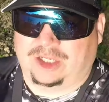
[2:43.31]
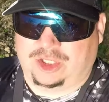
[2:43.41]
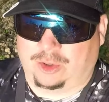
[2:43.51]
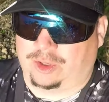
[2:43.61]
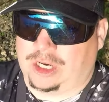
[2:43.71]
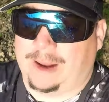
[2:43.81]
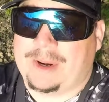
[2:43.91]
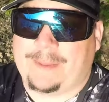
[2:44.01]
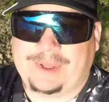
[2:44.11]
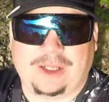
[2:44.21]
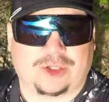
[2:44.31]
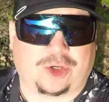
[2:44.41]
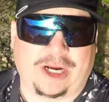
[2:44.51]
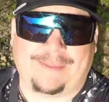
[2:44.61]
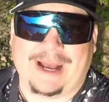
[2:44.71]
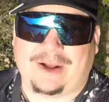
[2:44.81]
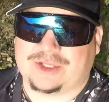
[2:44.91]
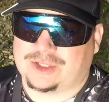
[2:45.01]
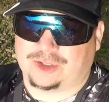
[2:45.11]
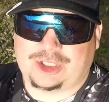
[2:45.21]
So they're coming up in those creek
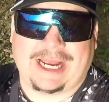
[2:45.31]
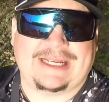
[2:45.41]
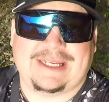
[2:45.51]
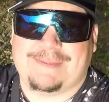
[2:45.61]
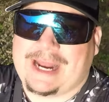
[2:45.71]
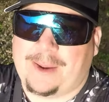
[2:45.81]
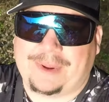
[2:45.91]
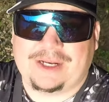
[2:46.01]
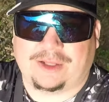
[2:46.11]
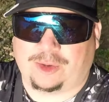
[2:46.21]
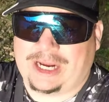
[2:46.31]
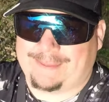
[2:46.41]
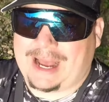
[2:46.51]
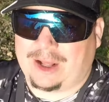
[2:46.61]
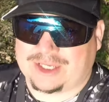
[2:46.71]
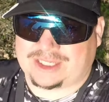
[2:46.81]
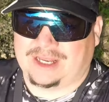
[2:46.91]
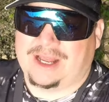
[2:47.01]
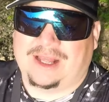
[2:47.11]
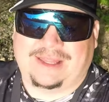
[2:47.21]
mouths, they're chasing bait up into the creek mouths,
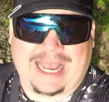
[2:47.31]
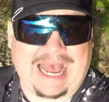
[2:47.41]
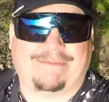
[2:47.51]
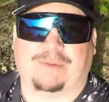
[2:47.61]
they have a